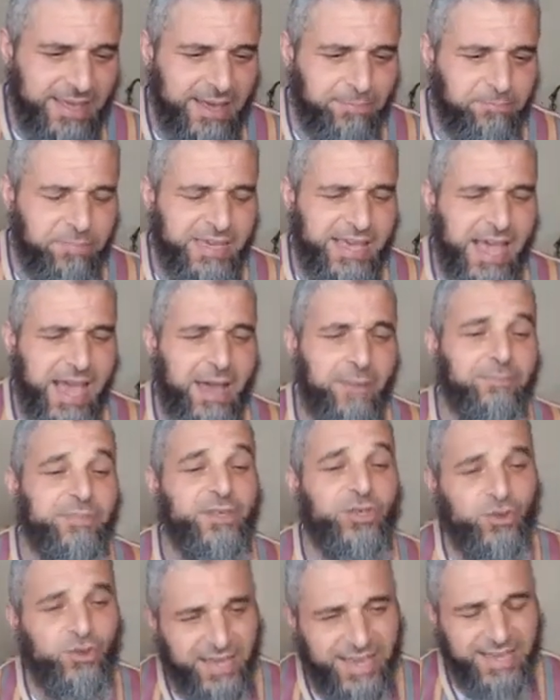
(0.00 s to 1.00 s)
p.m.
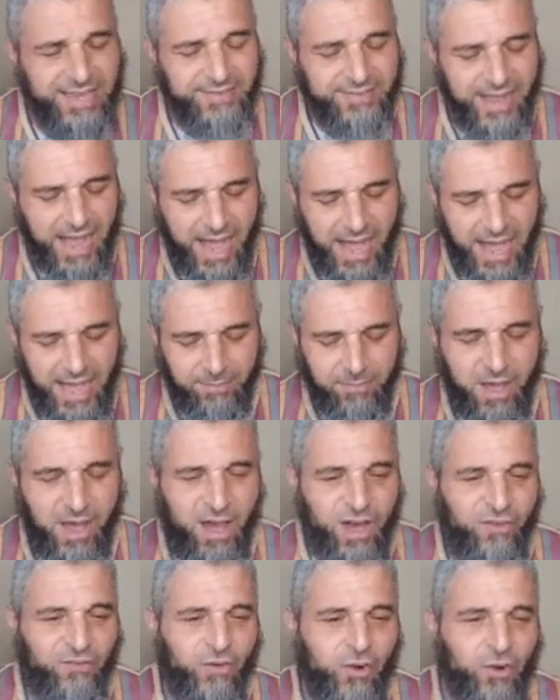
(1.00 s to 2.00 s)
UK Time,
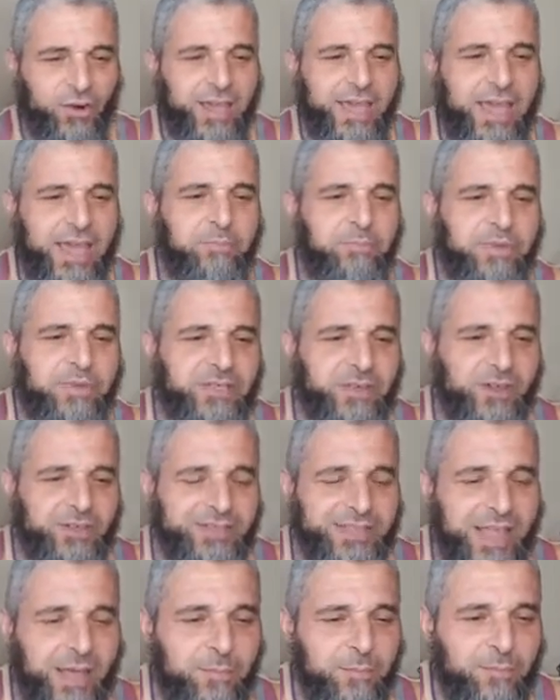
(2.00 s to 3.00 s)
for episode
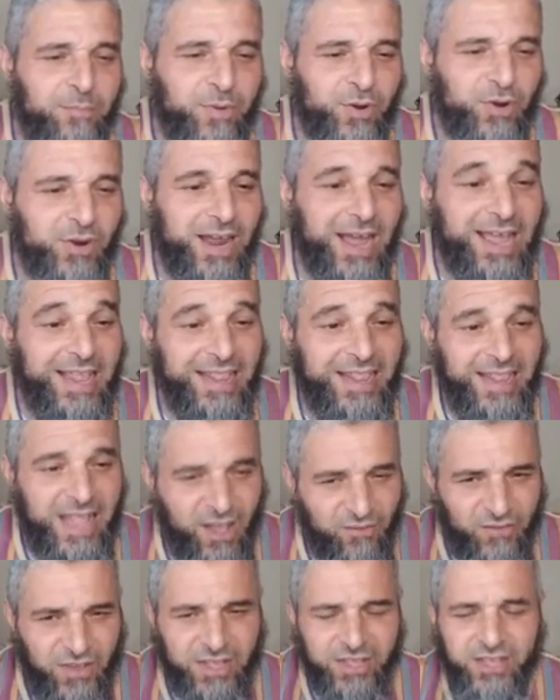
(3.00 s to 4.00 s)
number
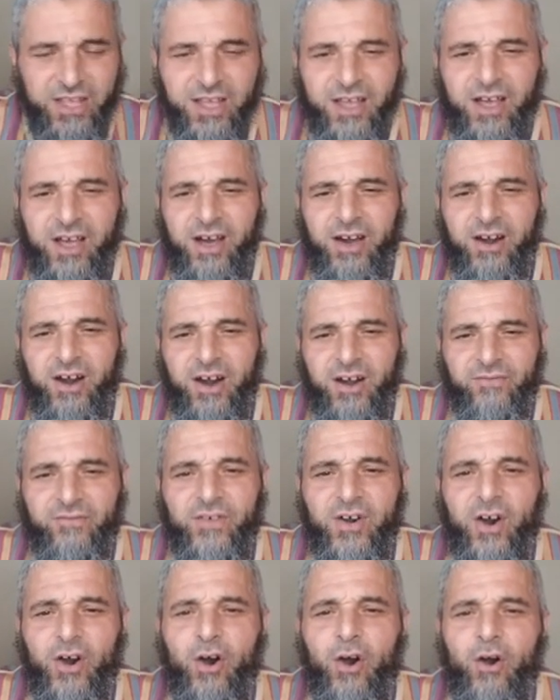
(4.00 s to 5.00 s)
11
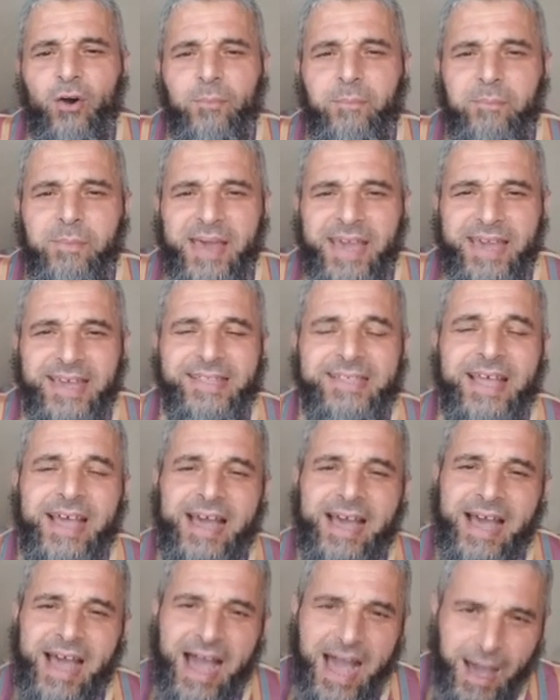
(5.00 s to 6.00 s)
of Homemade
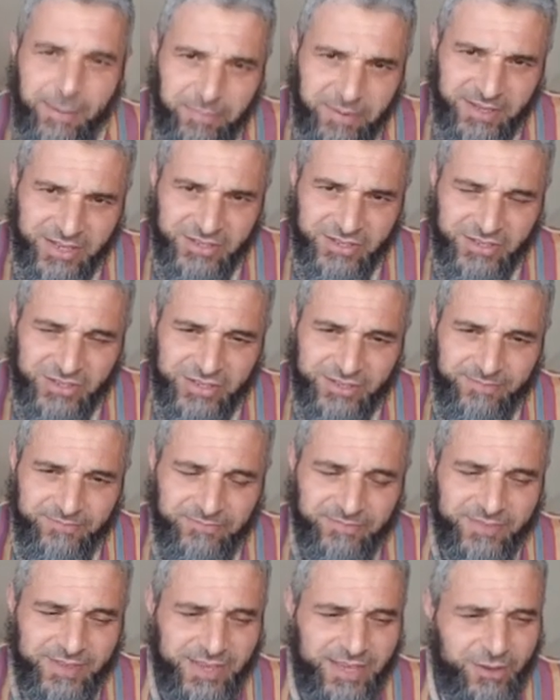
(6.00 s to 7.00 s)
Happiness.
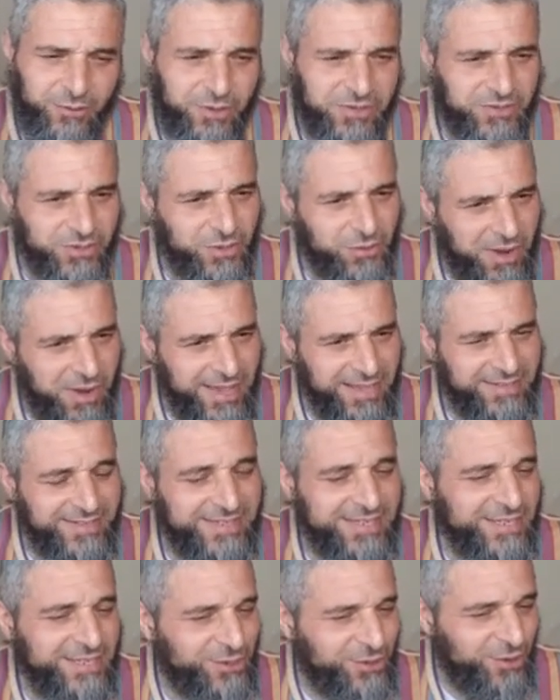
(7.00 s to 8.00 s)
It was great
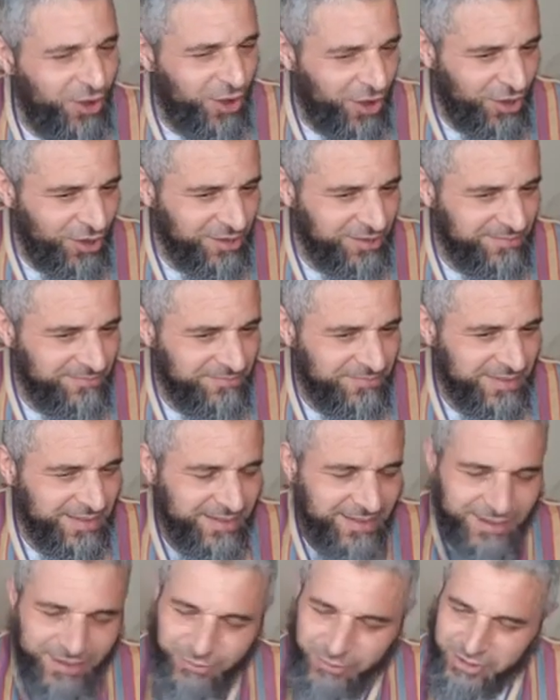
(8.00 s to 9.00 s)
seeing you all.
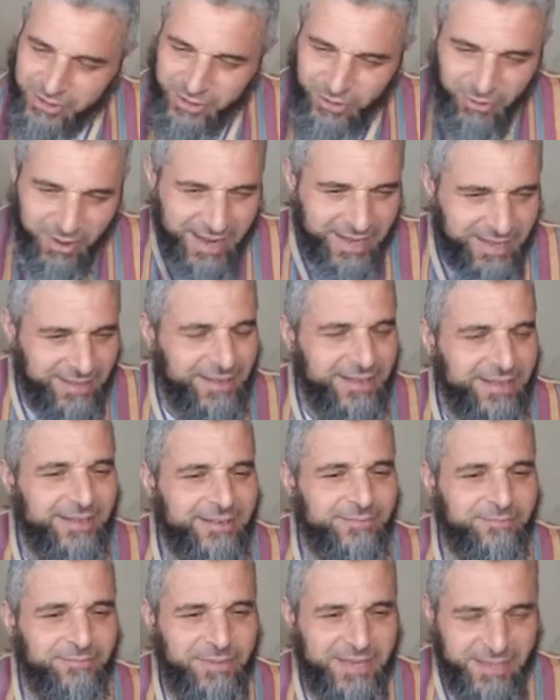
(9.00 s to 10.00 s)
It was great
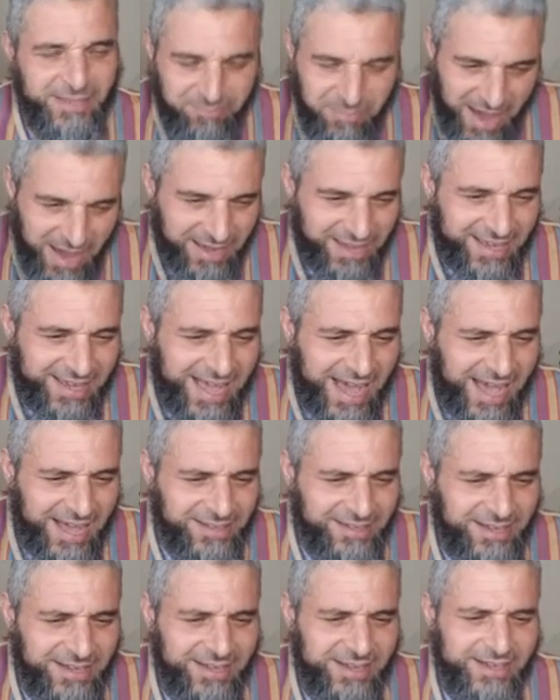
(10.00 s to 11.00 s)
being back
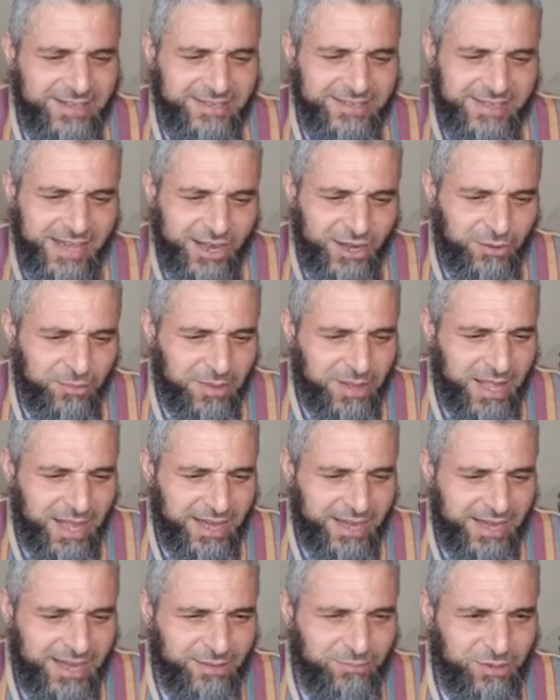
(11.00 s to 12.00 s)
again. Jazakumullah
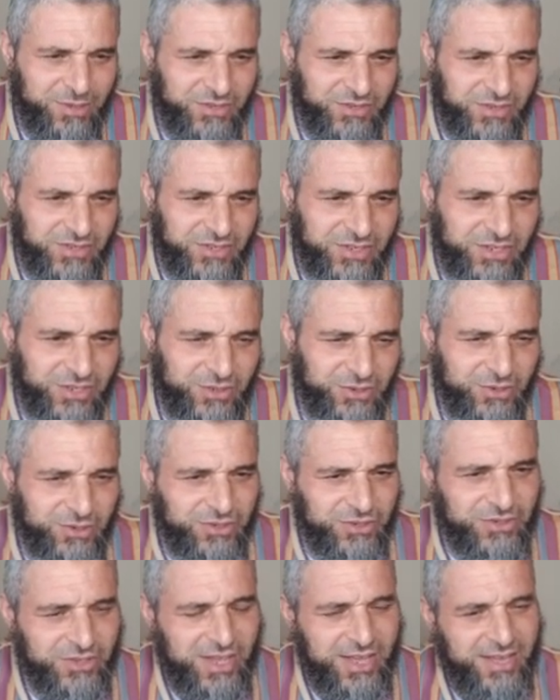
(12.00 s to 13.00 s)
khair, brothers and
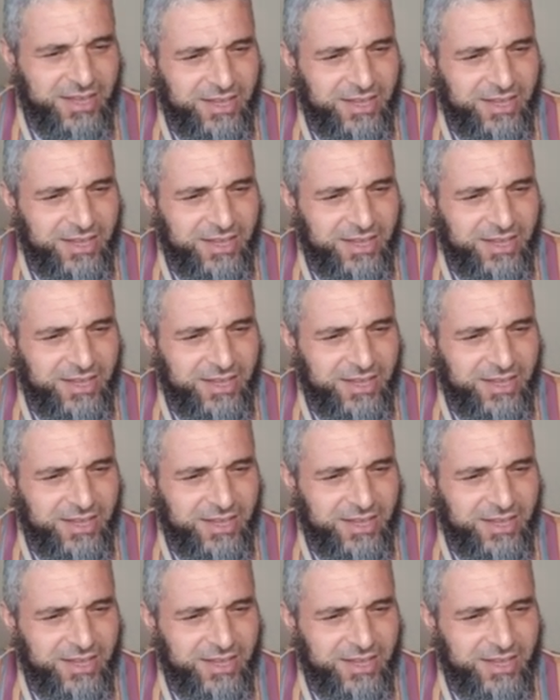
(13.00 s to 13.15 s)
sisters.